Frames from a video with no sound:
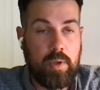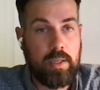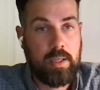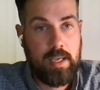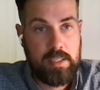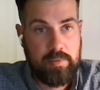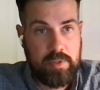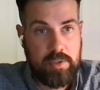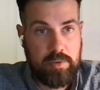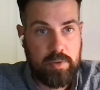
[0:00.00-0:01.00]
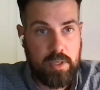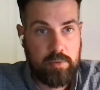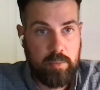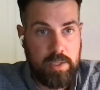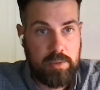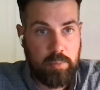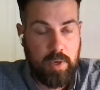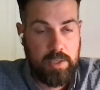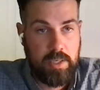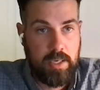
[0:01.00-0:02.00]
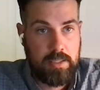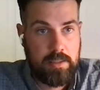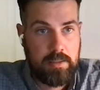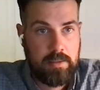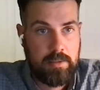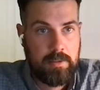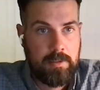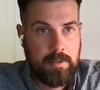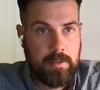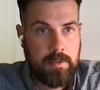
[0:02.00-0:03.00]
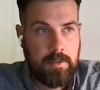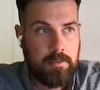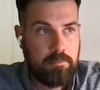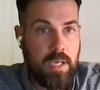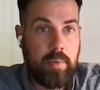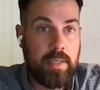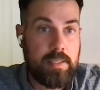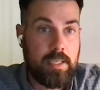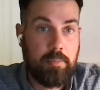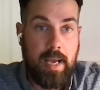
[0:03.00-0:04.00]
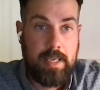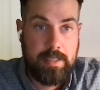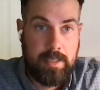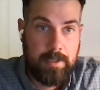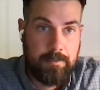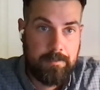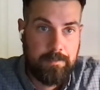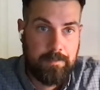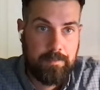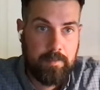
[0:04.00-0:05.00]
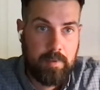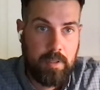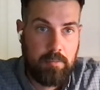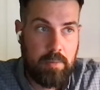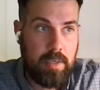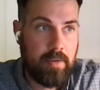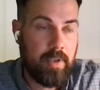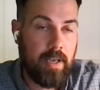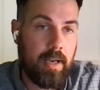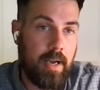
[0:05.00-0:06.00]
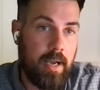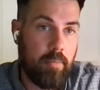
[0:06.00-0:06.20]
in the case of a digital transformation project, maybe it's capacity. Maybe I've got a